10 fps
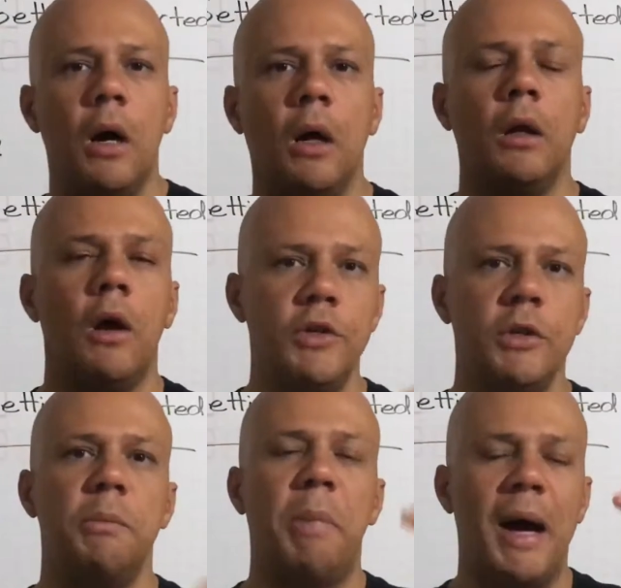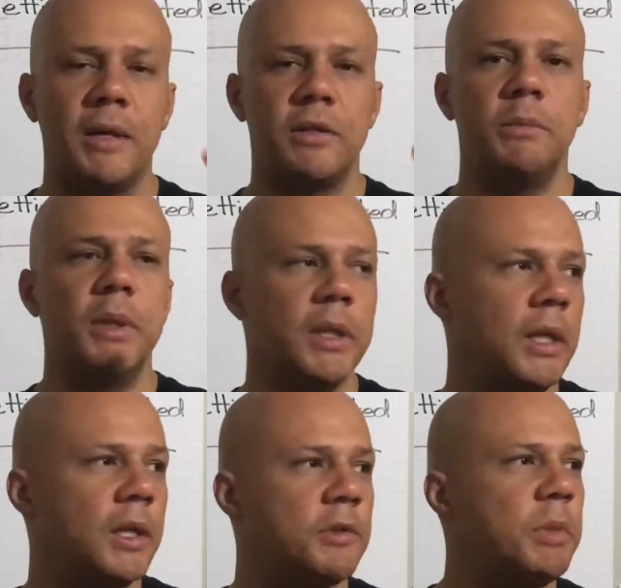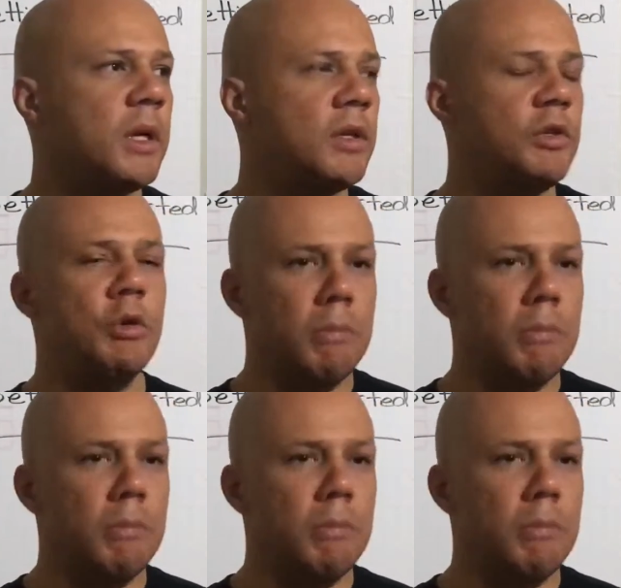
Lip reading: a larger possibility list, because you